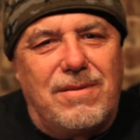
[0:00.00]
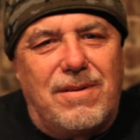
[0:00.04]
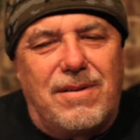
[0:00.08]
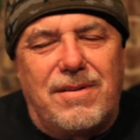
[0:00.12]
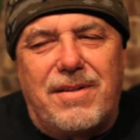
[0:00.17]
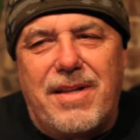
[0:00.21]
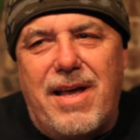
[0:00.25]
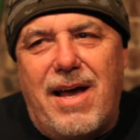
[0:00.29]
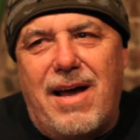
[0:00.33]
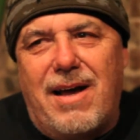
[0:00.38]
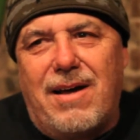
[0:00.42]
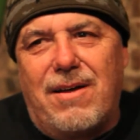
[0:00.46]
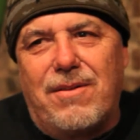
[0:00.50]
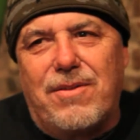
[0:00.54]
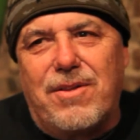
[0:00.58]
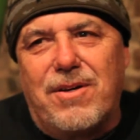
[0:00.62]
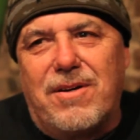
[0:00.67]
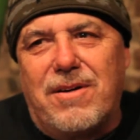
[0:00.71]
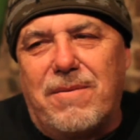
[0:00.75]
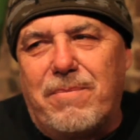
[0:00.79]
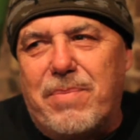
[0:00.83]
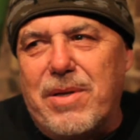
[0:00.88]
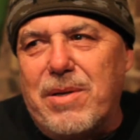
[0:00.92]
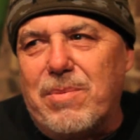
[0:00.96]
now
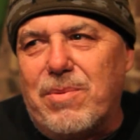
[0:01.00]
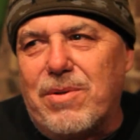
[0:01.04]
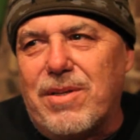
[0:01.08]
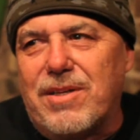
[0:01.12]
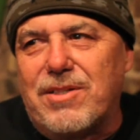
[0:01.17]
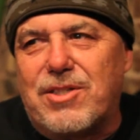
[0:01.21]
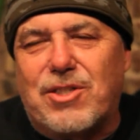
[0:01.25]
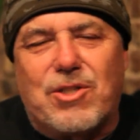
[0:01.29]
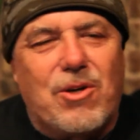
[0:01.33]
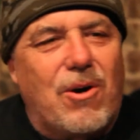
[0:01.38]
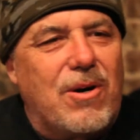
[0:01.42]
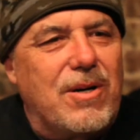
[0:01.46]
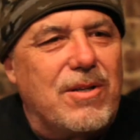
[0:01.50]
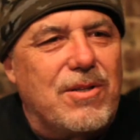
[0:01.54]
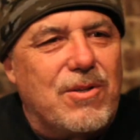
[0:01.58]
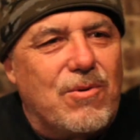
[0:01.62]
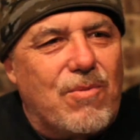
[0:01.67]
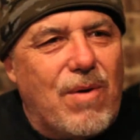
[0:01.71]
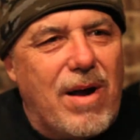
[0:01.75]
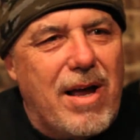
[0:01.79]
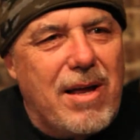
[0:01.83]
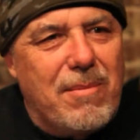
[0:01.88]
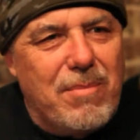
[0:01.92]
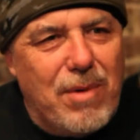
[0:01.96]
the people that started the
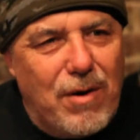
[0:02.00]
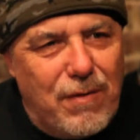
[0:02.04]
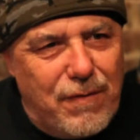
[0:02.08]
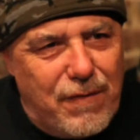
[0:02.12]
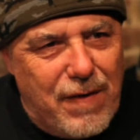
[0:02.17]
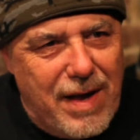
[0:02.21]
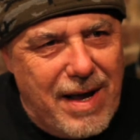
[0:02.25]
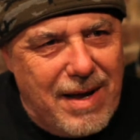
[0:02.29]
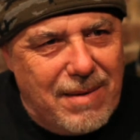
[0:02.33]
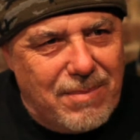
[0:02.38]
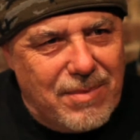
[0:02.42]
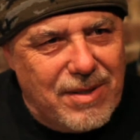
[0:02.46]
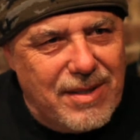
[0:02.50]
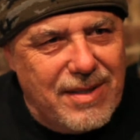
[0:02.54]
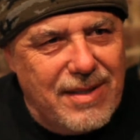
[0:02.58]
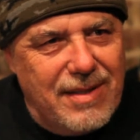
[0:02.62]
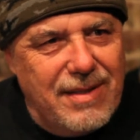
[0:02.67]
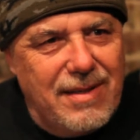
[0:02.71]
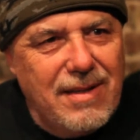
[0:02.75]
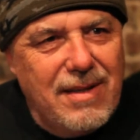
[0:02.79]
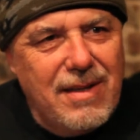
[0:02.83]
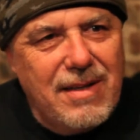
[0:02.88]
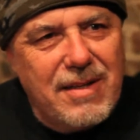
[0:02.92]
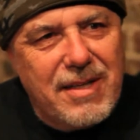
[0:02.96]
Rainbow
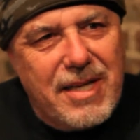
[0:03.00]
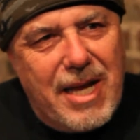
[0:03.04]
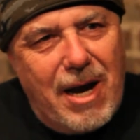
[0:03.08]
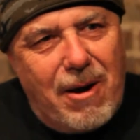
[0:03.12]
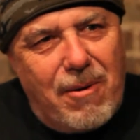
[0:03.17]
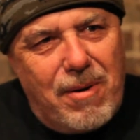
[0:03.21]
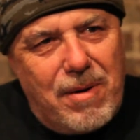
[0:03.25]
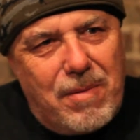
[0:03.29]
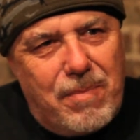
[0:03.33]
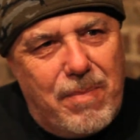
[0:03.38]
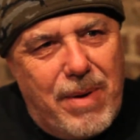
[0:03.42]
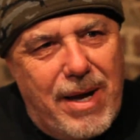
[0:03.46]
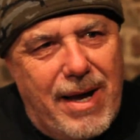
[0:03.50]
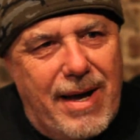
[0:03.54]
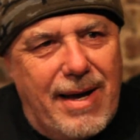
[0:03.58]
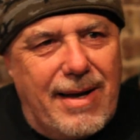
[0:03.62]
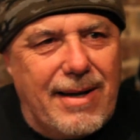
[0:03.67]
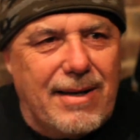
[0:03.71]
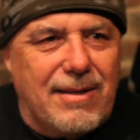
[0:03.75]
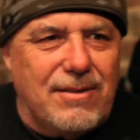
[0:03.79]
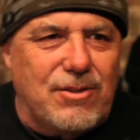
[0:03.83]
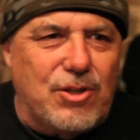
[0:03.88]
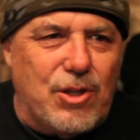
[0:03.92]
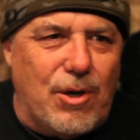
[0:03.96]
Family, Garrick
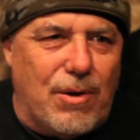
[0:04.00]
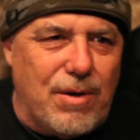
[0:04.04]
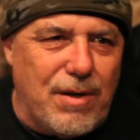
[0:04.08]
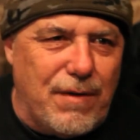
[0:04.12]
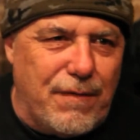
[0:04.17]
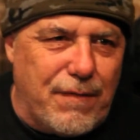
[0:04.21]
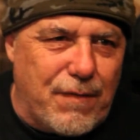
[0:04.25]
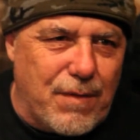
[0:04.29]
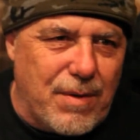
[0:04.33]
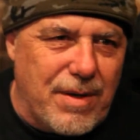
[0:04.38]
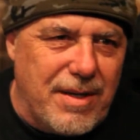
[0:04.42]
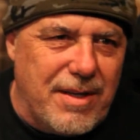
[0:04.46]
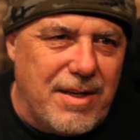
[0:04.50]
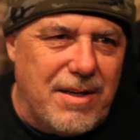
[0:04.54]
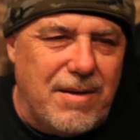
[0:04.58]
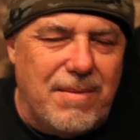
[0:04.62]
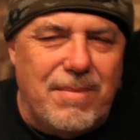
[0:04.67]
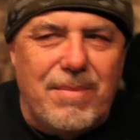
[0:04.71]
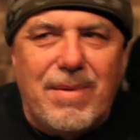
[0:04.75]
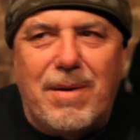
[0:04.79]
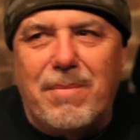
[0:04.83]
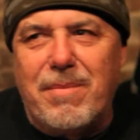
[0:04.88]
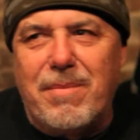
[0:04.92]
Beck, Joni Freedom. I